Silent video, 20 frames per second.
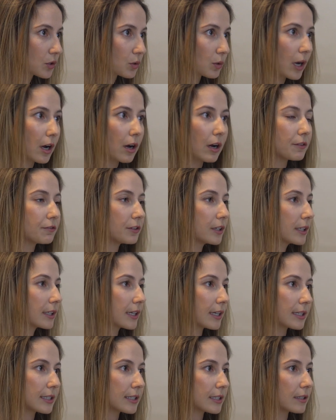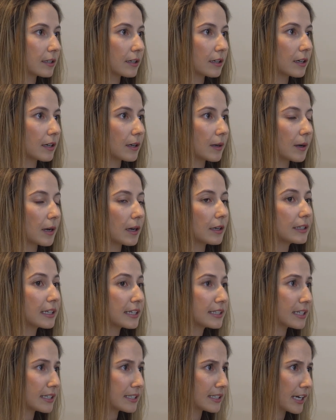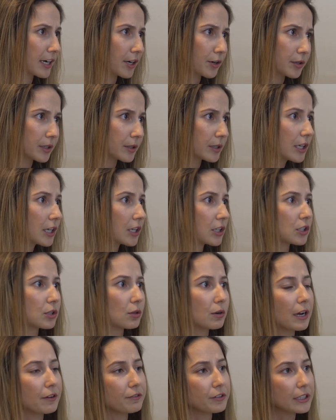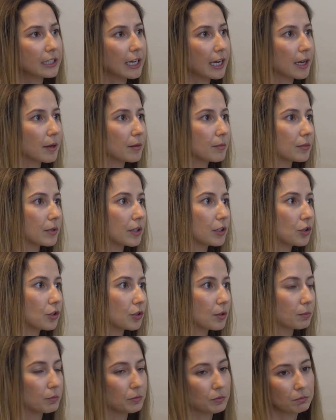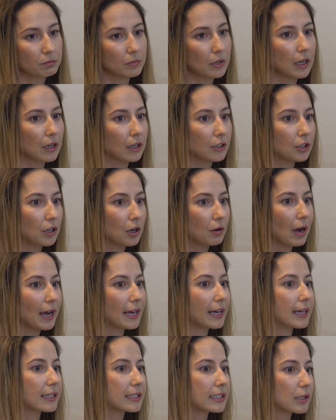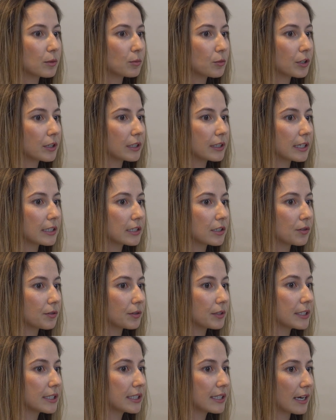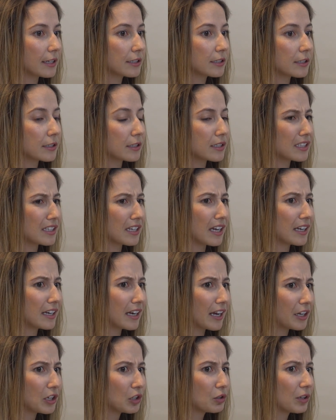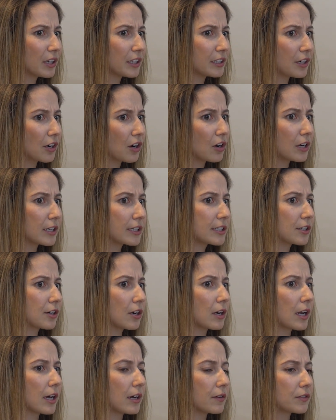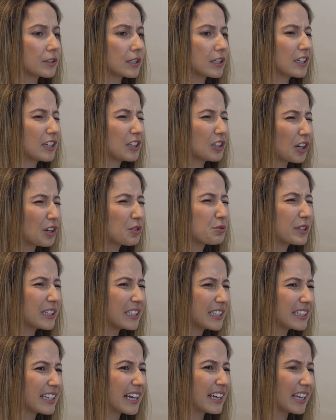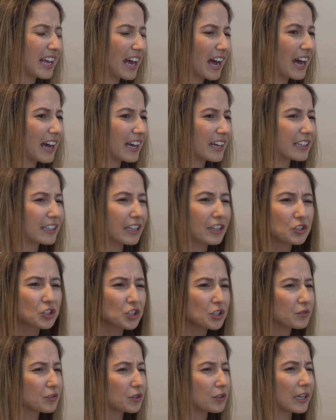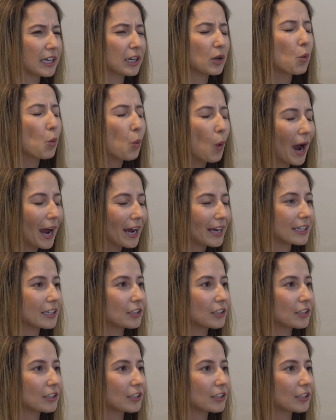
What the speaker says: as well. I think that's unnecessary. So every time you know, I get someone that's on statins and I look at their cholesterol levels and they're not really that high, and I just feel like, why